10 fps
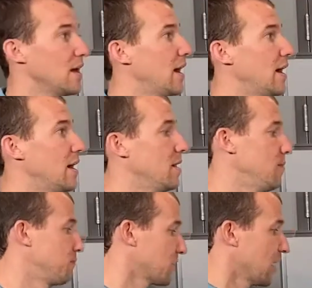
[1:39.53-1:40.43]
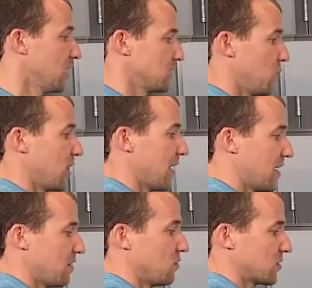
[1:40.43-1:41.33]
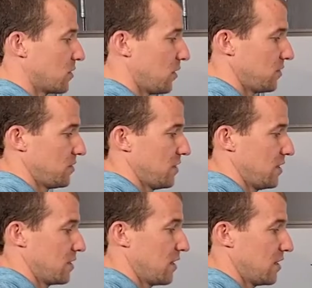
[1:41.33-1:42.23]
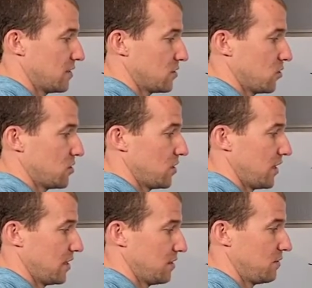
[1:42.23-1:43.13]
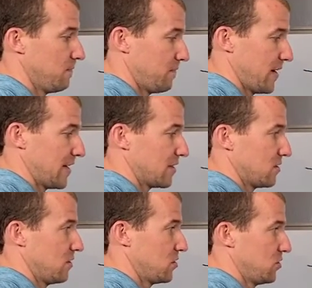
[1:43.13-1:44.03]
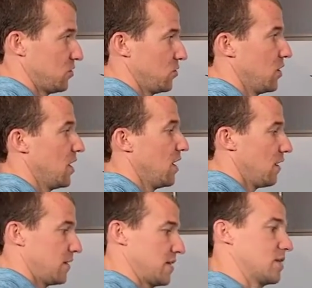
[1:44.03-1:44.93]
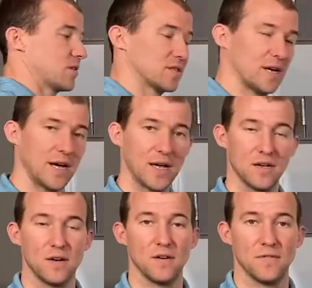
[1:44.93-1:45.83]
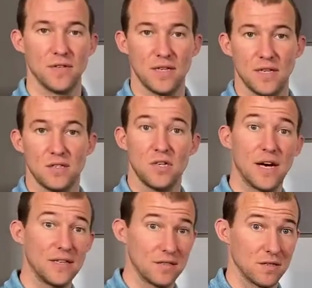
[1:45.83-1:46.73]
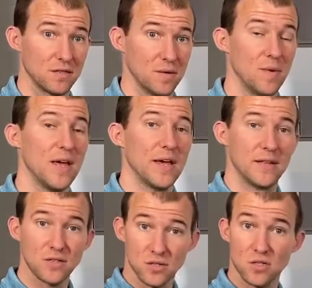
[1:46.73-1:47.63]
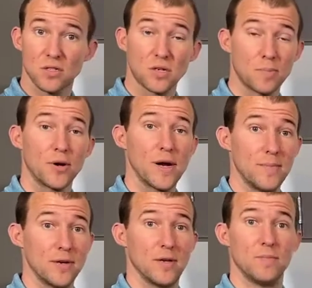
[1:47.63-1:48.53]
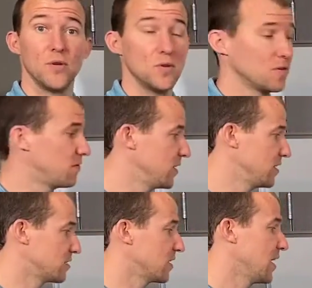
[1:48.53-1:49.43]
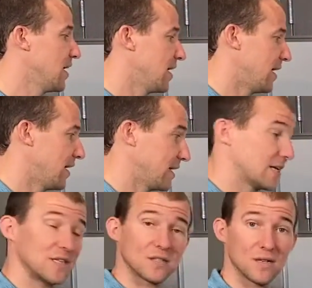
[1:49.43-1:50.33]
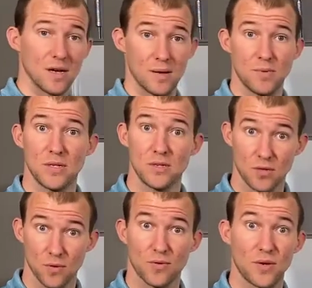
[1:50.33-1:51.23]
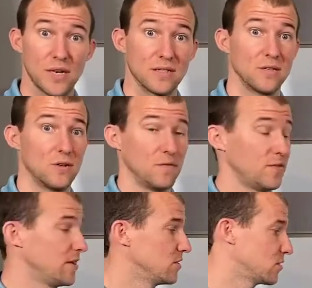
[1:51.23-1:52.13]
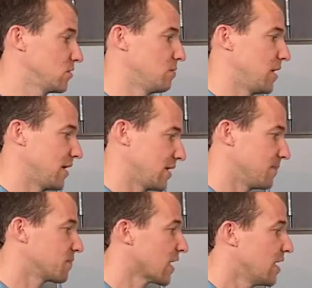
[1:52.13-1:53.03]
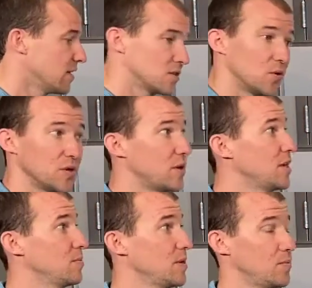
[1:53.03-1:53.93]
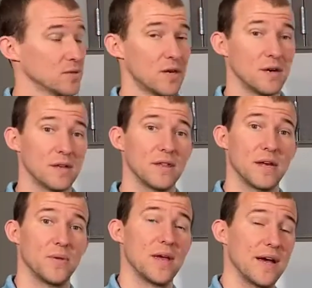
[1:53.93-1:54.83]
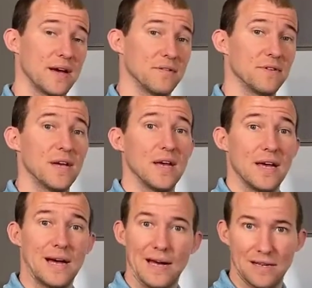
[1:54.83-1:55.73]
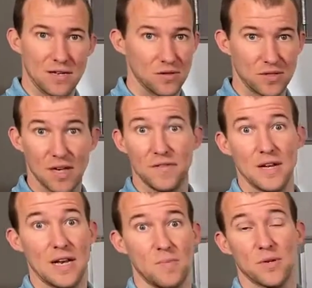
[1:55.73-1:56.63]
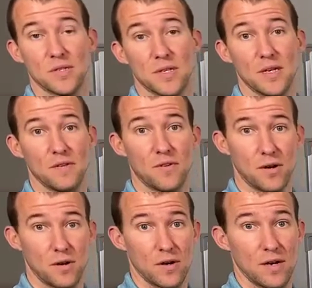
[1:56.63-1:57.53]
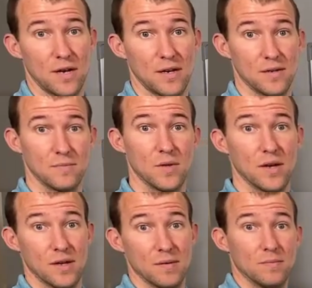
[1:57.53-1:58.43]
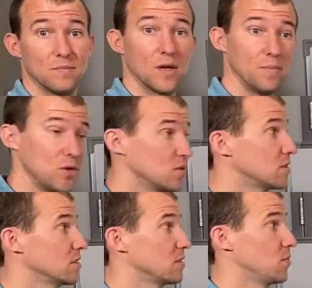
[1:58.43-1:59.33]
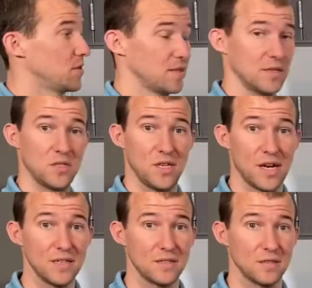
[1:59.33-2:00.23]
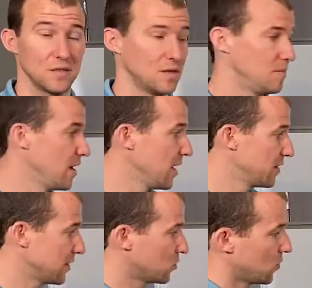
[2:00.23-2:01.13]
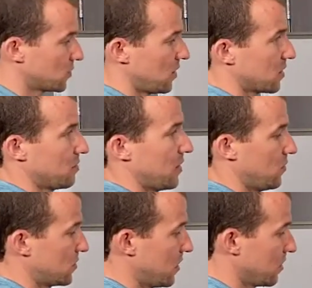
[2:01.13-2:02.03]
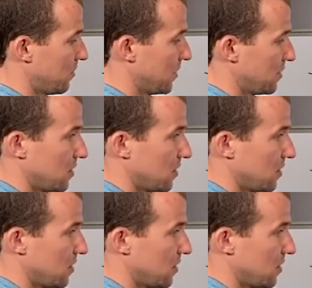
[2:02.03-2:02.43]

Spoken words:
So we have what's called the gut-associated lymphatic tissue on either side of the GI system, and this is just our primary immune defense against potential threats or invaders to the body. So when you hear people talking that we have 70-80% of our immune system within the GI system, that's what we're talking about. We're talking about the